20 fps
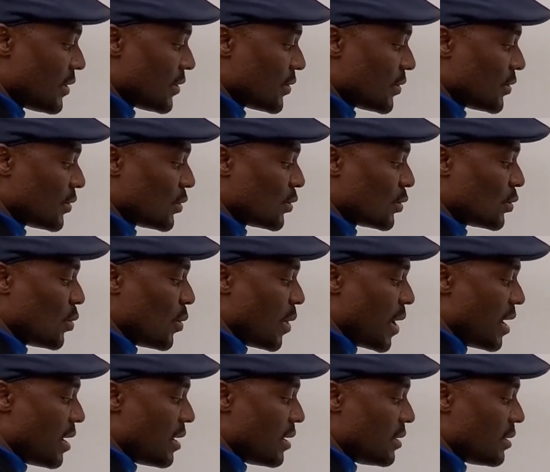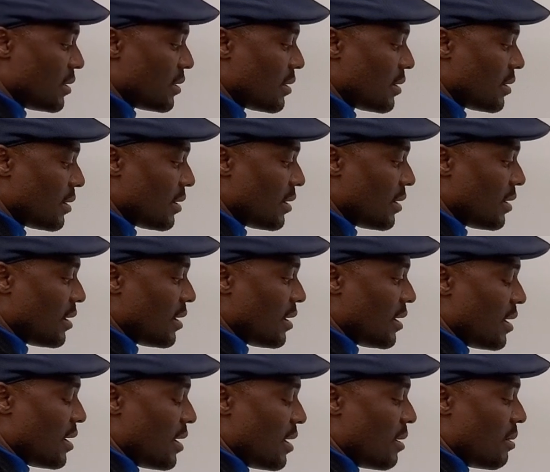squared
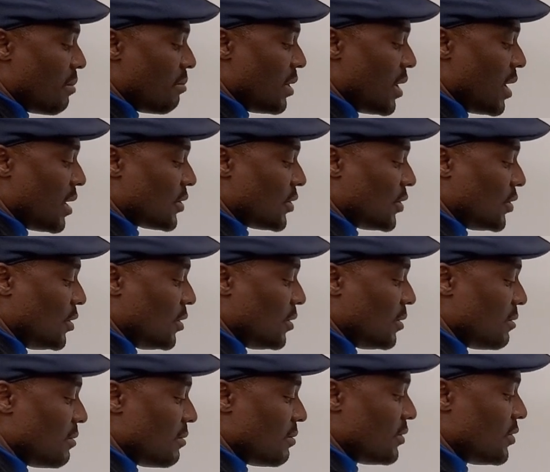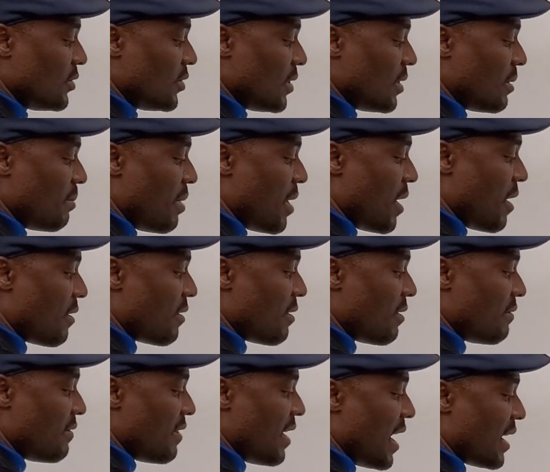plus 2 to the power
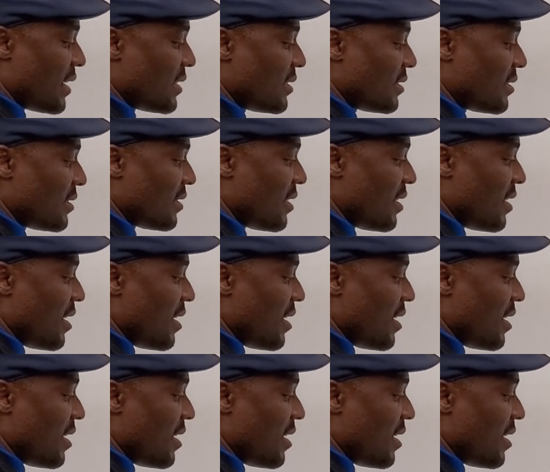of x